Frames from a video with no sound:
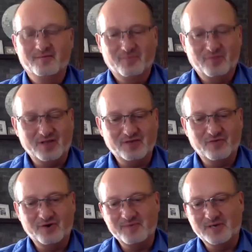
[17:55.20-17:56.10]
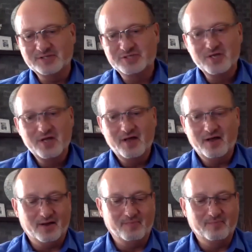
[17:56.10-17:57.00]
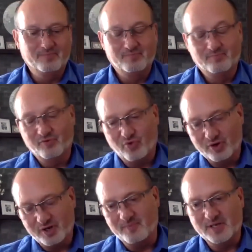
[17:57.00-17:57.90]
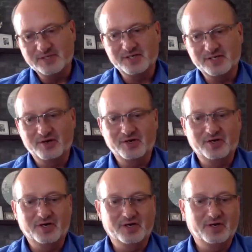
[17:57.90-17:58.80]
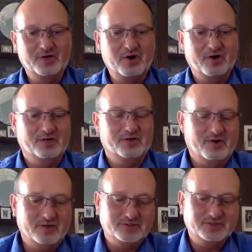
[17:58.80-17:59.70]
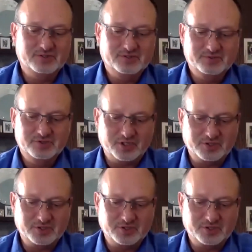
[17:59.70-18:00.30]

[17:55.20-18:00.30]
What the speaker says: Thank you very much. Before commenting on Chuck's